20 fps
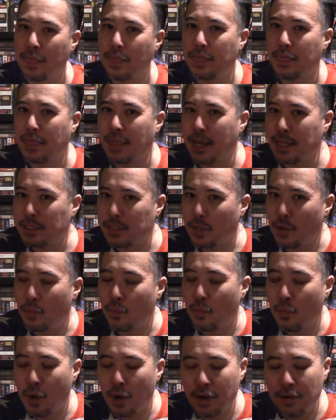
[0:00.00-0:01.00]
That's
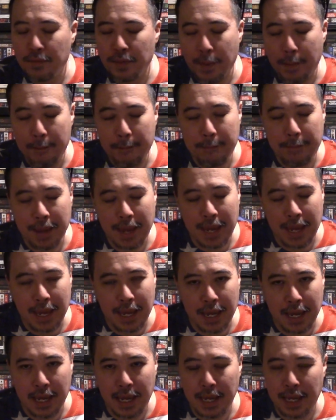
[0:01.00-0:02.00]
one of the
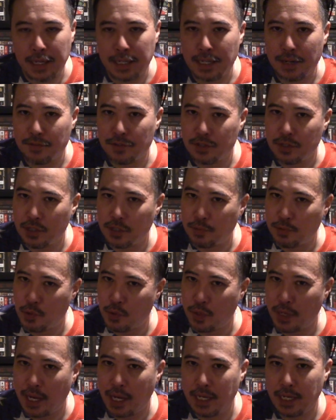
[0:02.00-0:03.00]
big differences
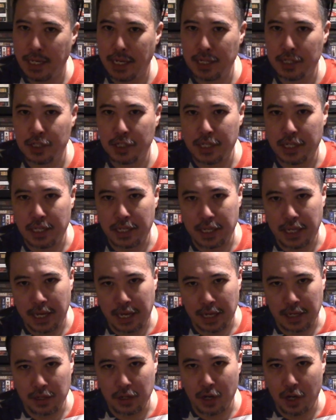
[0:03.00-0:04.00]
between ADHD
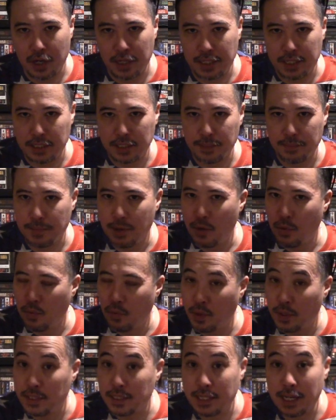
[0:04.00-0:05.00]
and autism.
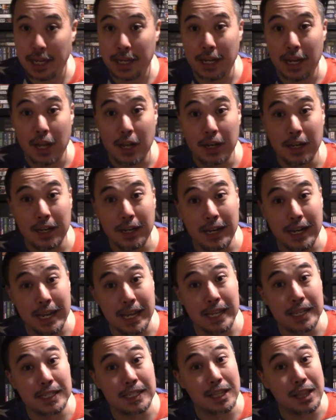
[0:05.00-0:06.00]
One side
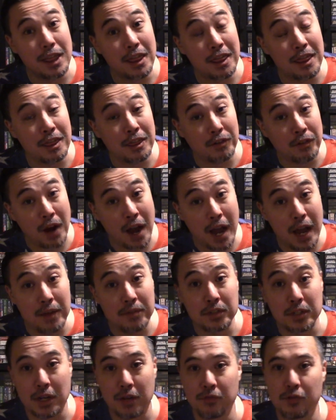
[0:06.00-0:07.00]
needs and
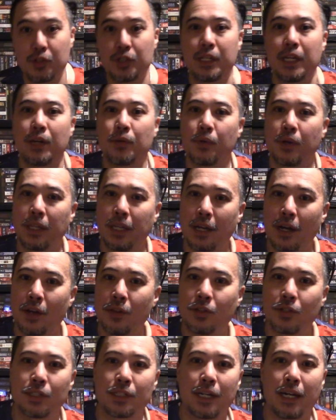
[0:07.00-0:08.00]
thrives on routine, while the
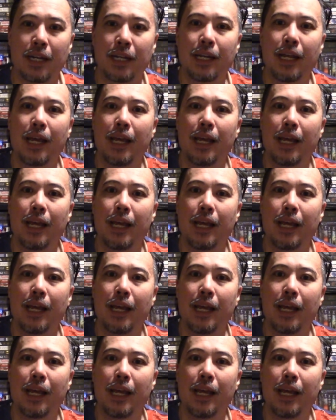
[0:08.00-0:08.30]
other side